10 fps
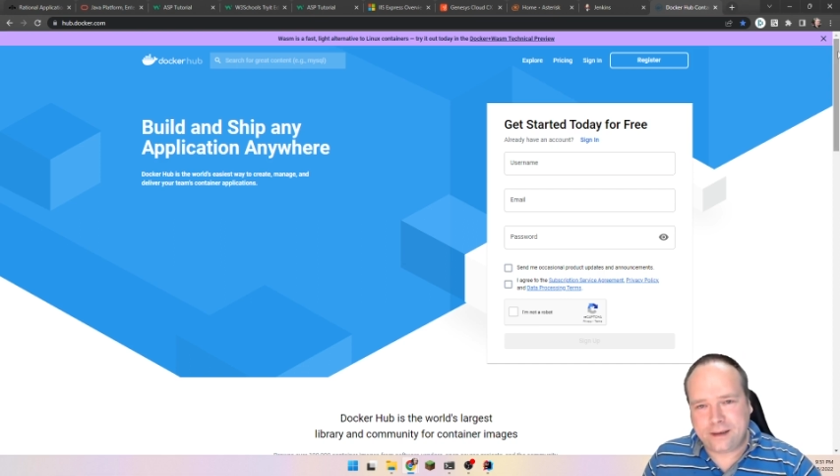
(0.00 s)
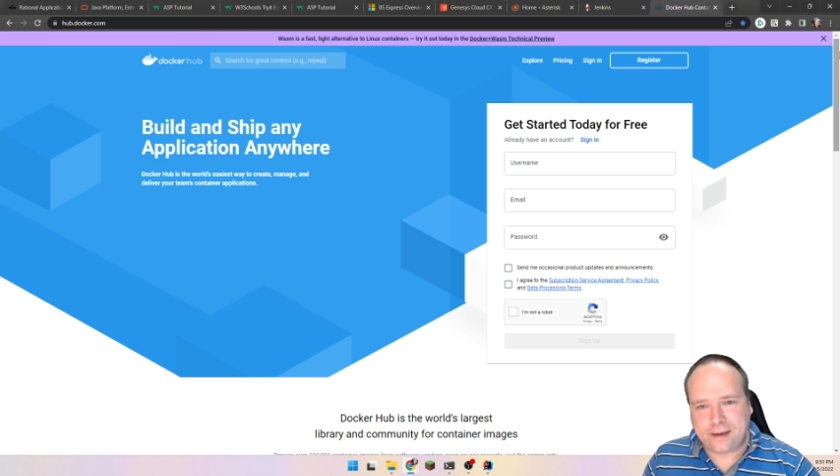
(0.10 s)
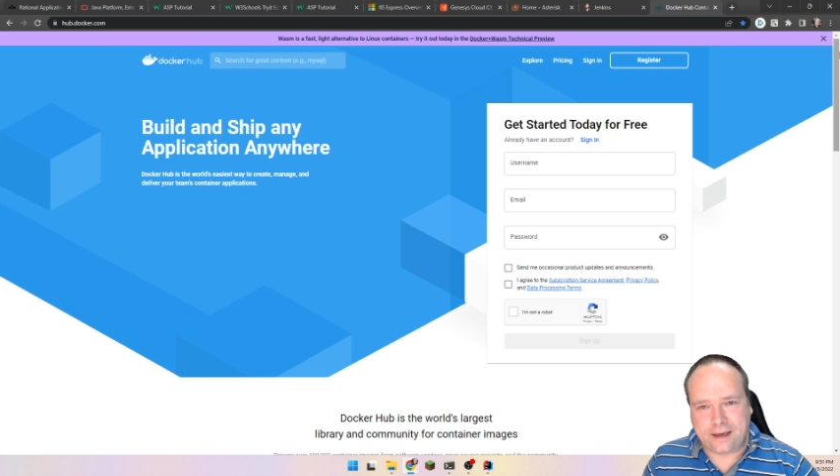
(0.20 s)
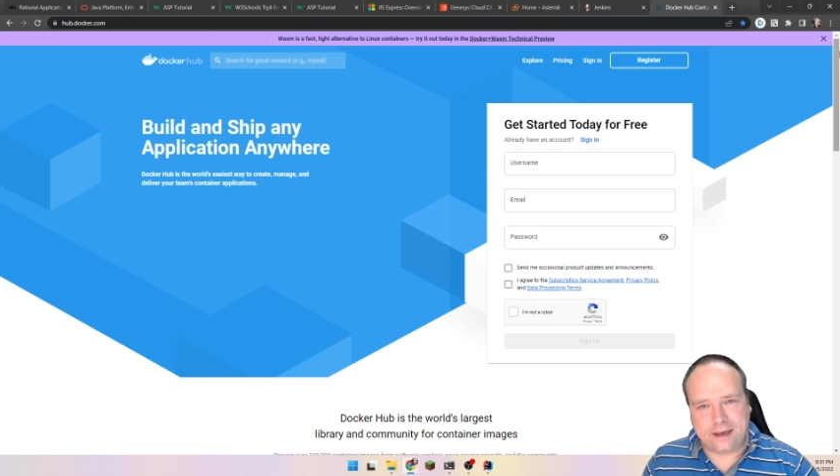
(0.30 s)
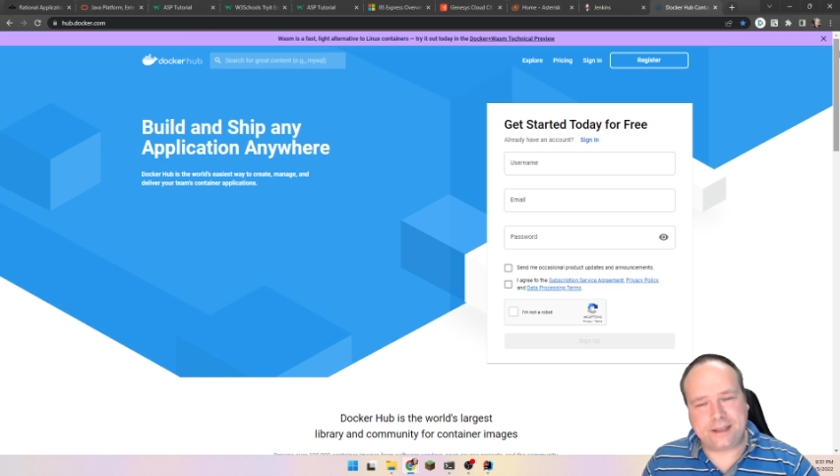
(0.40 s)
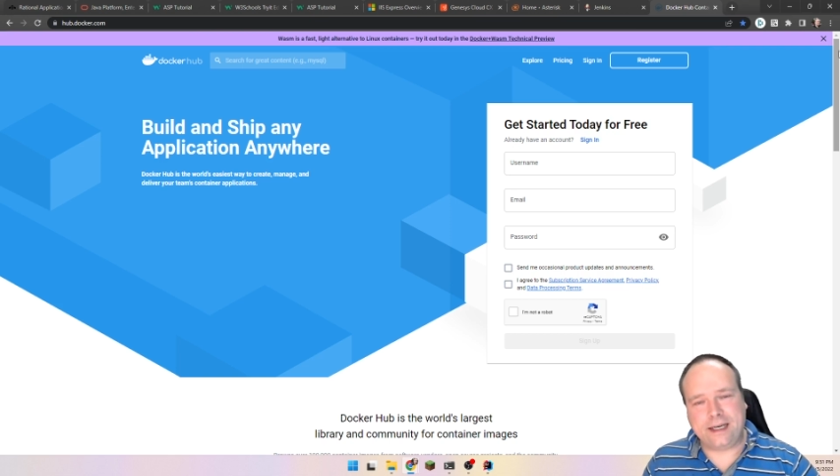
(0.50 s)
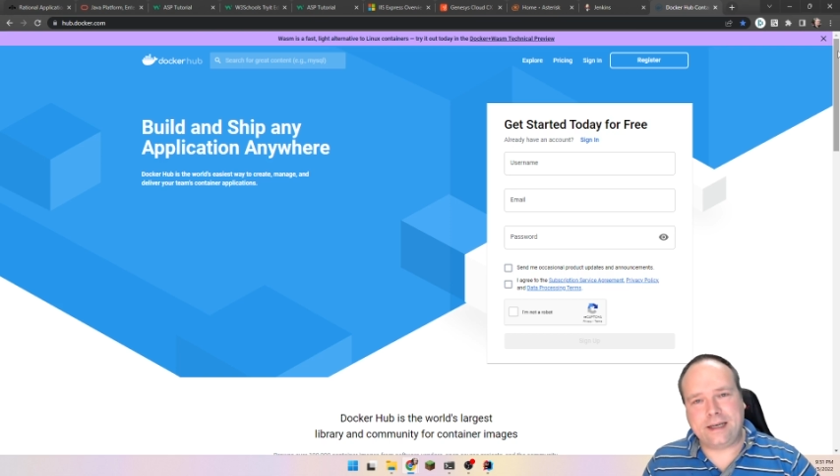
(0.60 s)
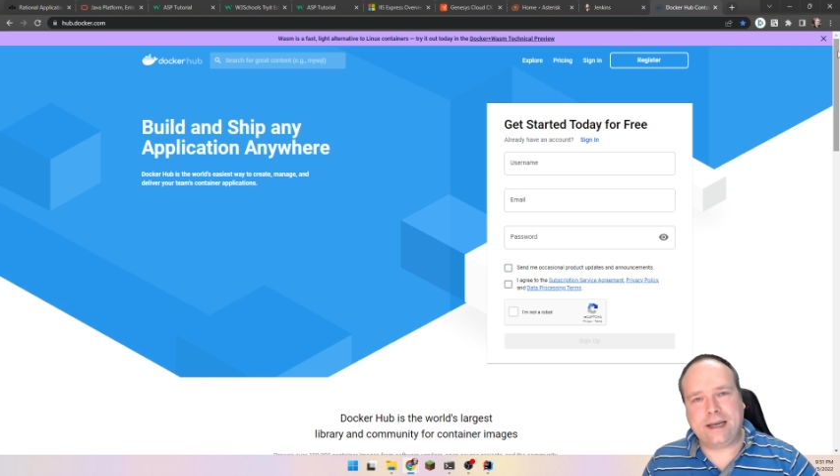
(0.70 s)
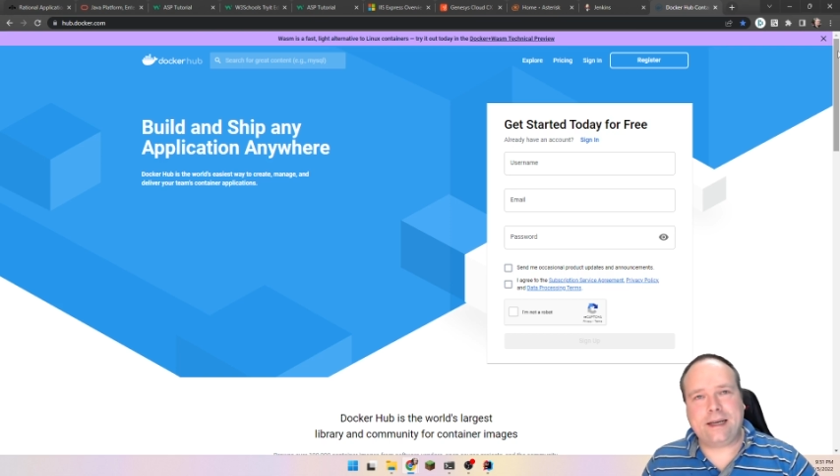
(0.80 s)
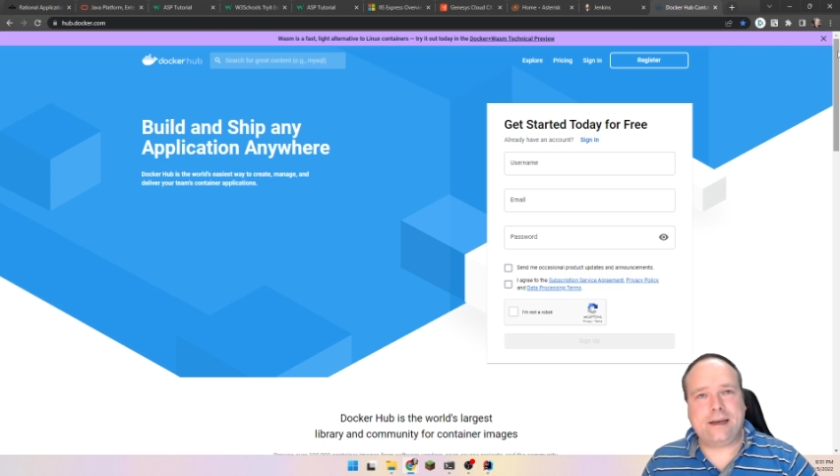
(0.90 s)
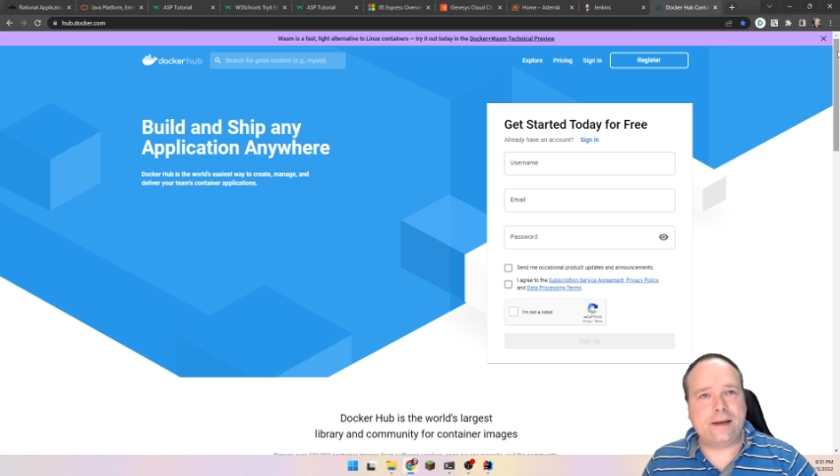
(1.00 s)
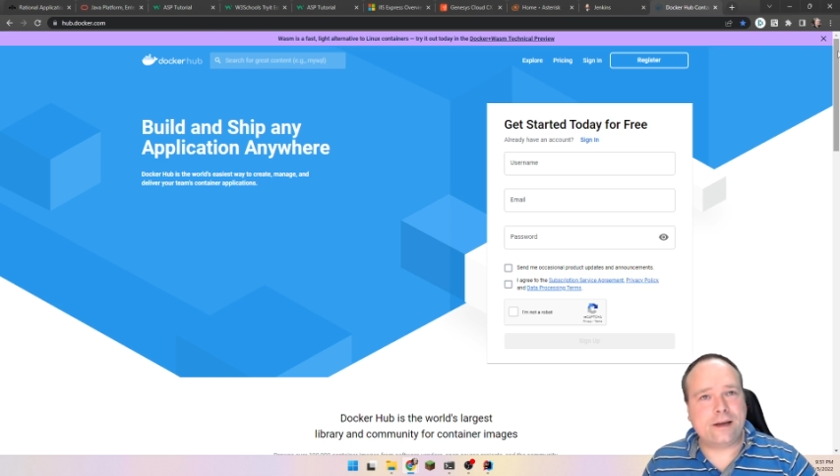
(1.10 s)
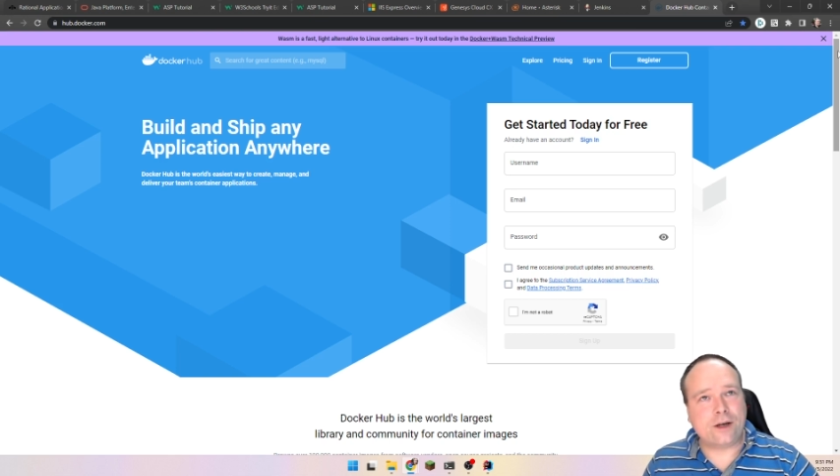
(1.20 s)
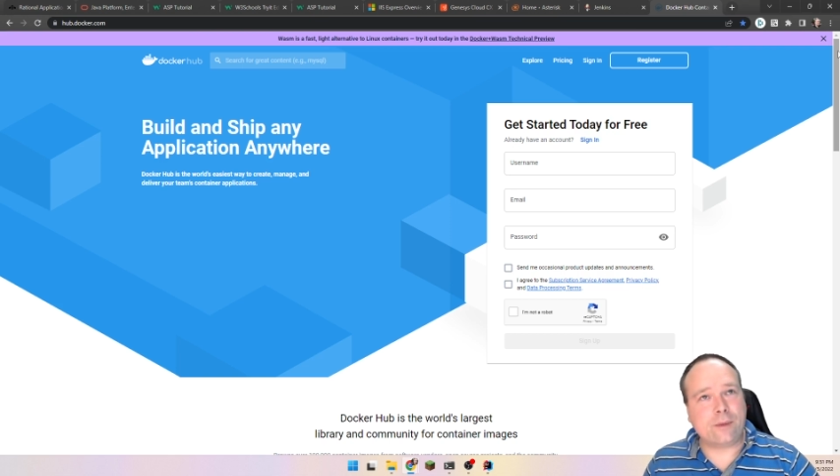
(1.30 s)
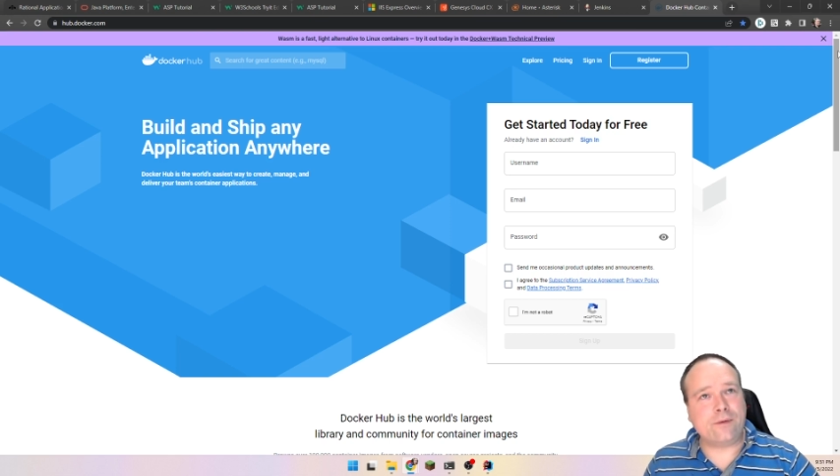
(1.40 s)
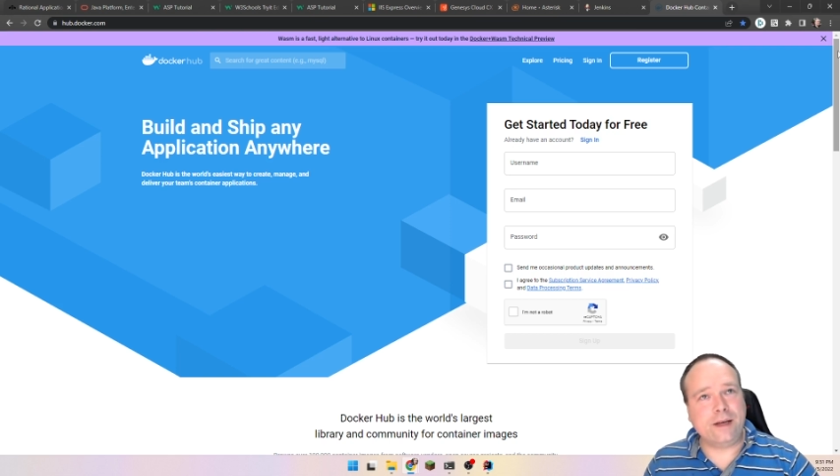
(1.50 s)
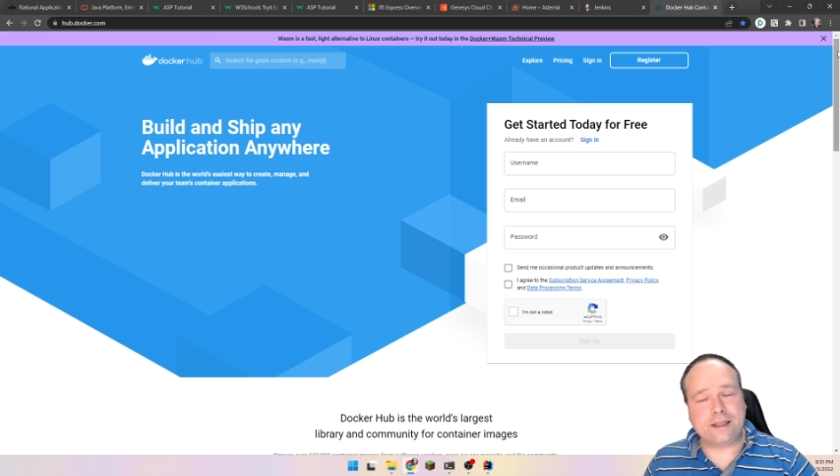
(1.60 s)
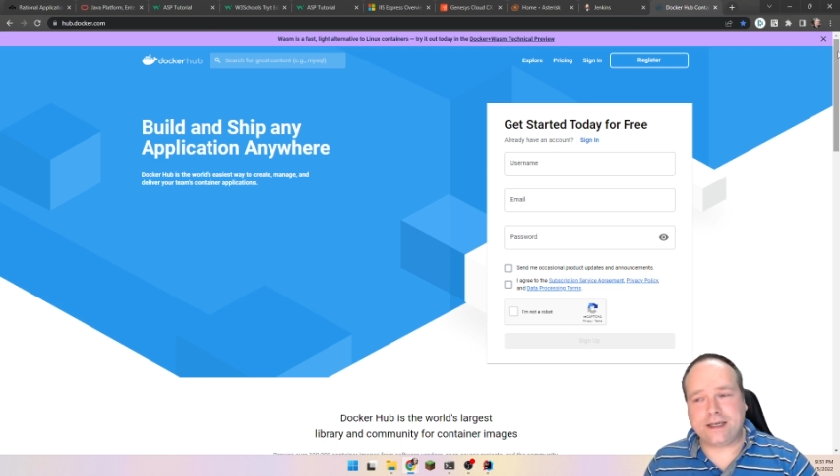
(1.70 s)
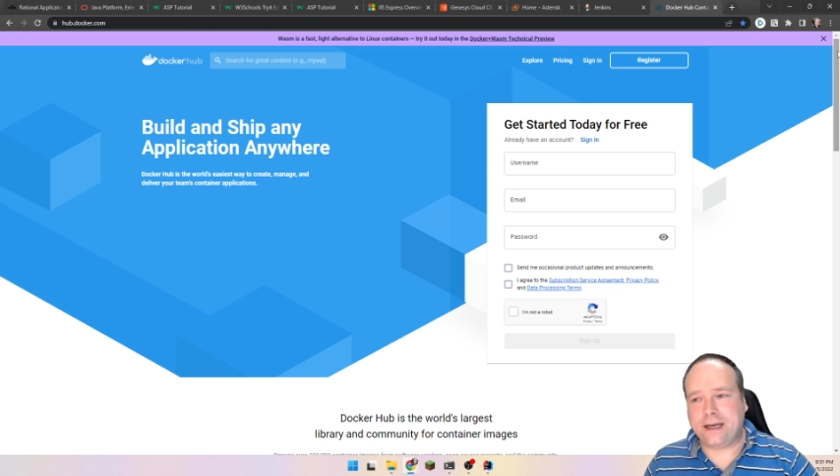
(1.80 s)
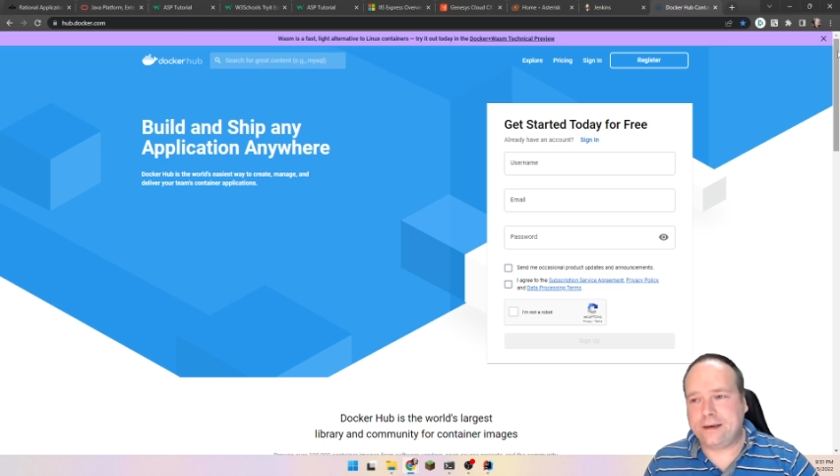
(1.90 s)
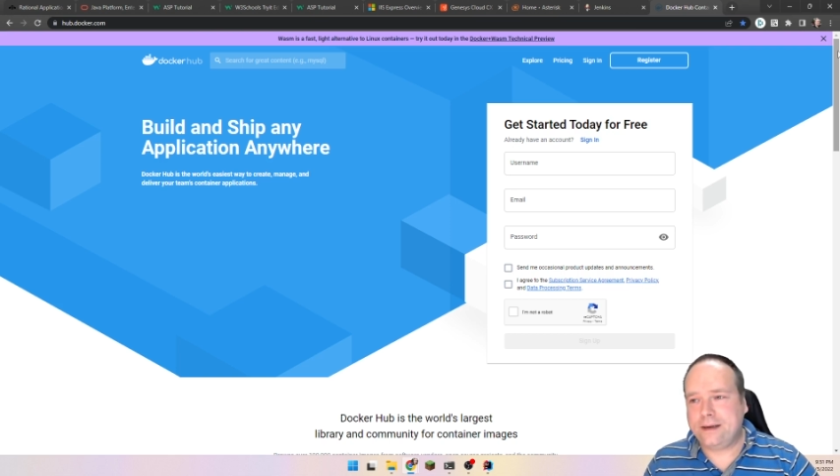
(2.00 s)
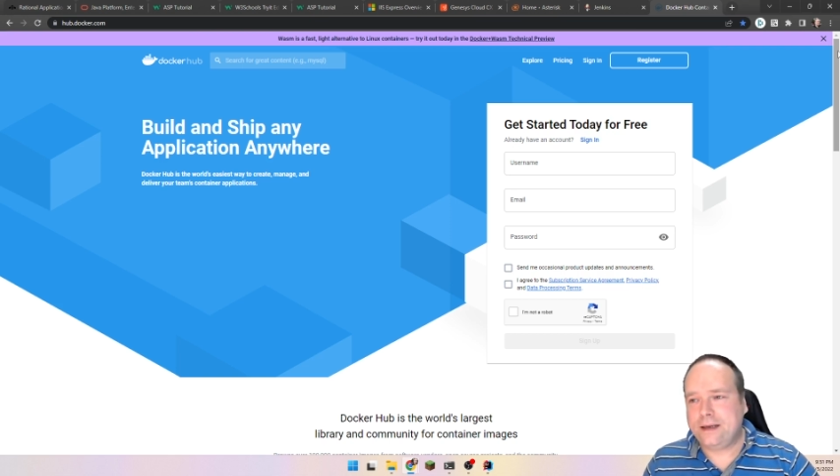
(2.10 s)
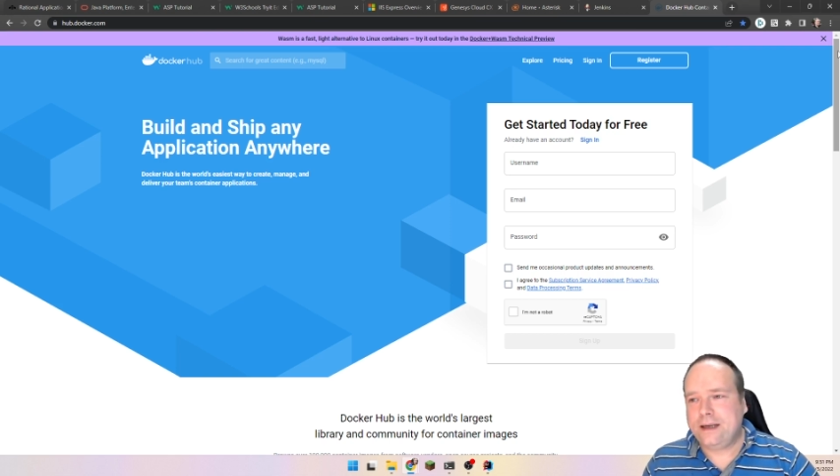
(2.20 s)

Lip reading: and then I stayed like a couple of years again,